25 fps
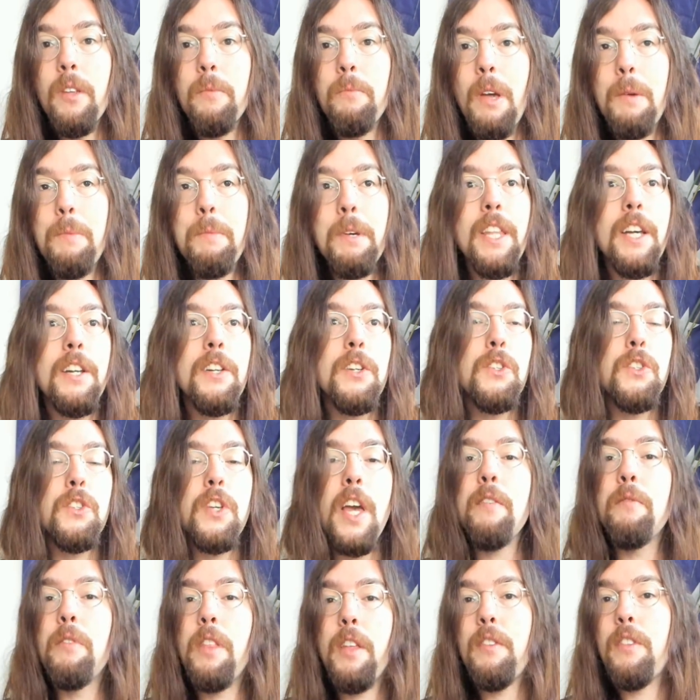Maybe they just
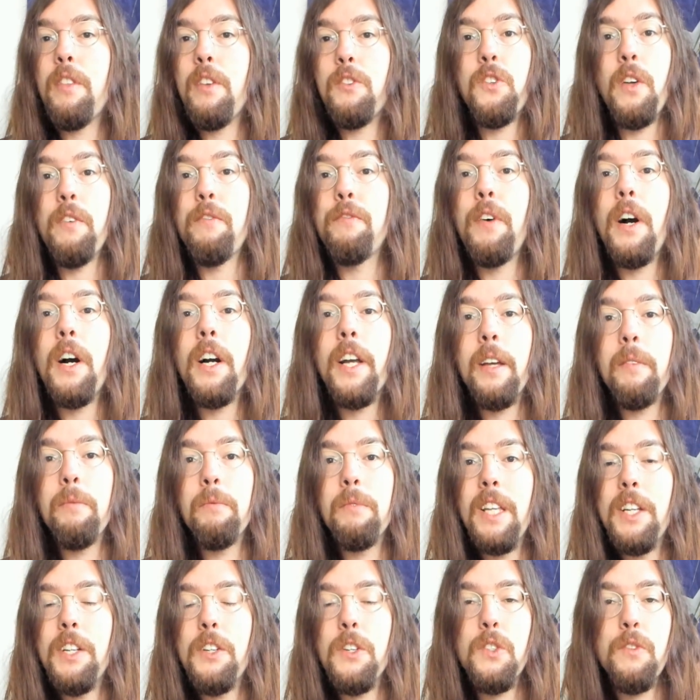say, fuck it.
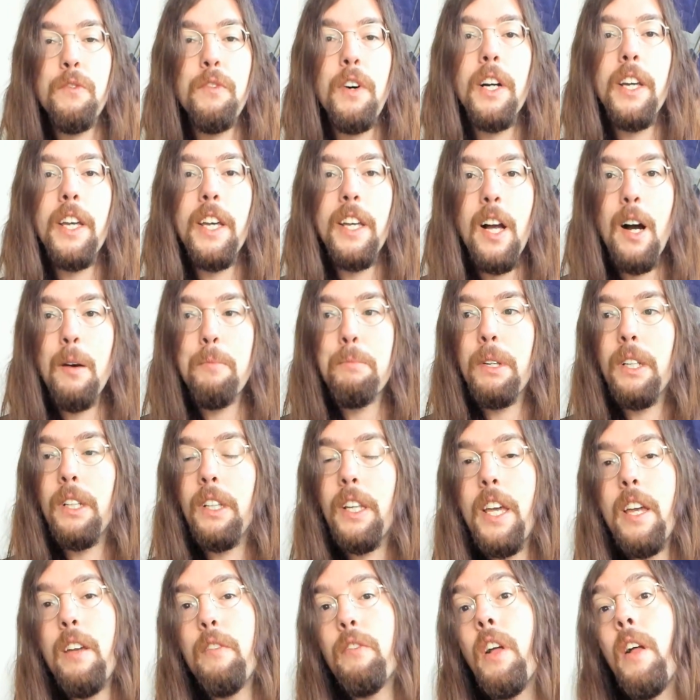They just fucking up and
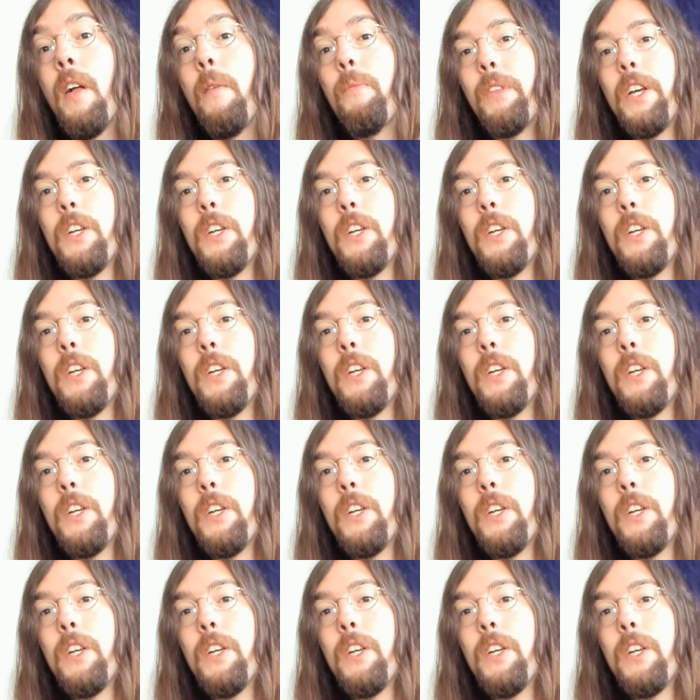leave.